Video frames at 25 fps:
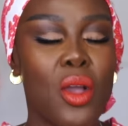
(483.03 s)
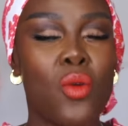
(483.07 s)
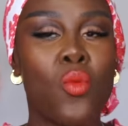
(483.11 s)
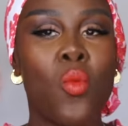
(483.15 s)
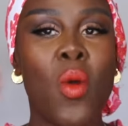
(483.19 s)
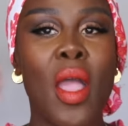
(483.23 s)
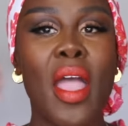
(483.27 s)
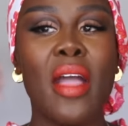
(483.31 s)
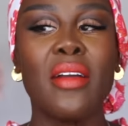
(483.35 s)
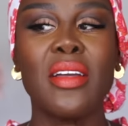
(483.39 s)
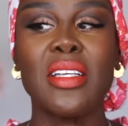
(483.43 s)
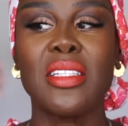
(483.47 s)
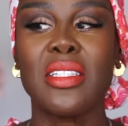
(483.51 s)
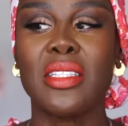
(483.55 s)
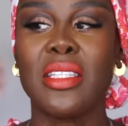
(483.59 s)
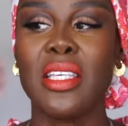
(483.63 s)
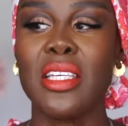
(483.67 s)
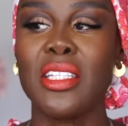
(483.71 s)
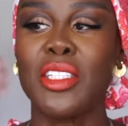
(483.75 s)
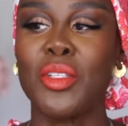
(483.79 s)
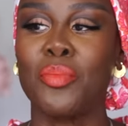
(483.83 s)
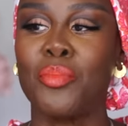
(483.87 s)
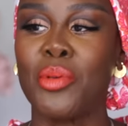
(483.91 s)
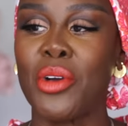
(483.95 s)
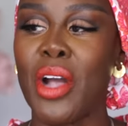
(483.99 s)
where is
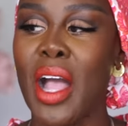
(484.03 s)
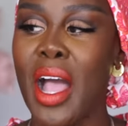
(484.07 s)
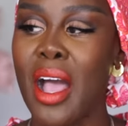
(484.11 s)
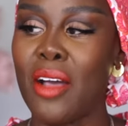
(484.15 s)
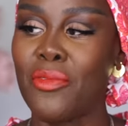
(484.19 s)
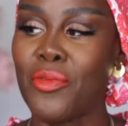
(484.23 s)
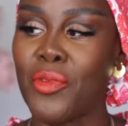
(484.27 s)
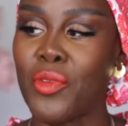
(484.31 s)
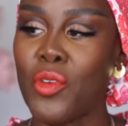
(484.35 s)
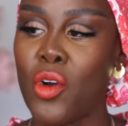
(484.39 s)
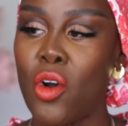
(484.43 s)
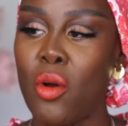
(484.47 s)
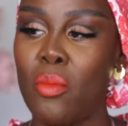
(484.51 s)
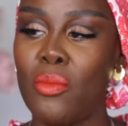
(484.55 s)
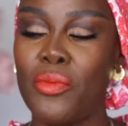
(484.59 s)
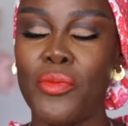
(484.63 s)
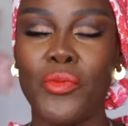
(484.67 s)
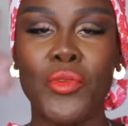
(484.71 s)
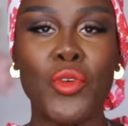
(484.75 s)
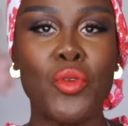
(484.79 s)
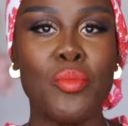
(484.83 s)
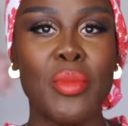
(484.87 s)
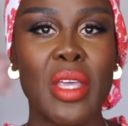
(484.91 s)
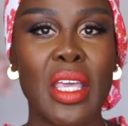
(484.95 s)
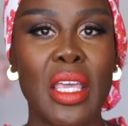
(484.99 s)
this bra from
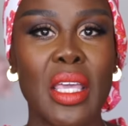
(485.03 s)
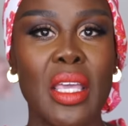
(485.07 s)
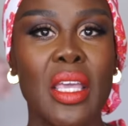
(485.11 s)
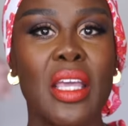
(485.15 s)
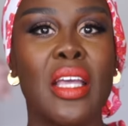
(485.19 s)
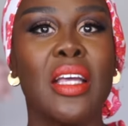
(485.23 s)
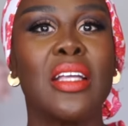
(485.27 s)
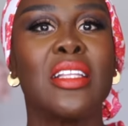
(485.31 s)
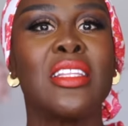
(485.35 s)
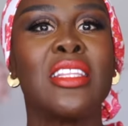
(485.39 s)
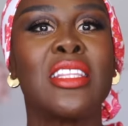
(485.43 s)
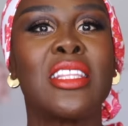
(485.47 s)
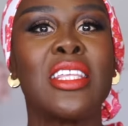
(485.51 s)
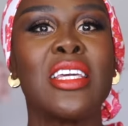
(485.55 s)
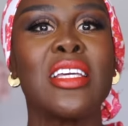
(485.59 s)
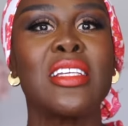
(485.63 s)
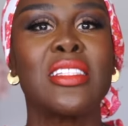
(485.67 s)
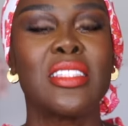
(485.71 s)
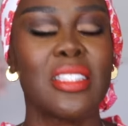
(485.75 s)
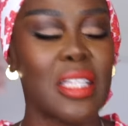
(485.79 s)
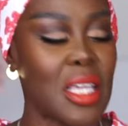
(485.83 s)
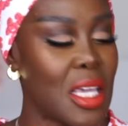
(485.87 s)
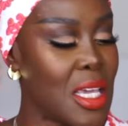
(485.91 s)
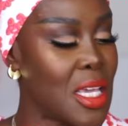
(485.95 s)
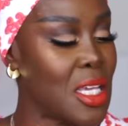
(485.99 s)
for me
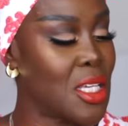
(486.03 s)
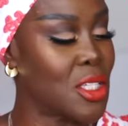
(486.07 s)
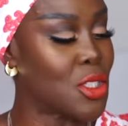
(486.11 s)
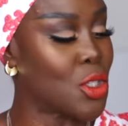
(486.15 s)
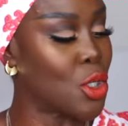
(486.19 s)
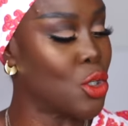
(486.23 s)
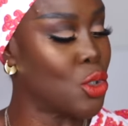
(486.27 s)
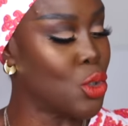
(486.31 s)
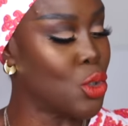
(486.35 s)
this is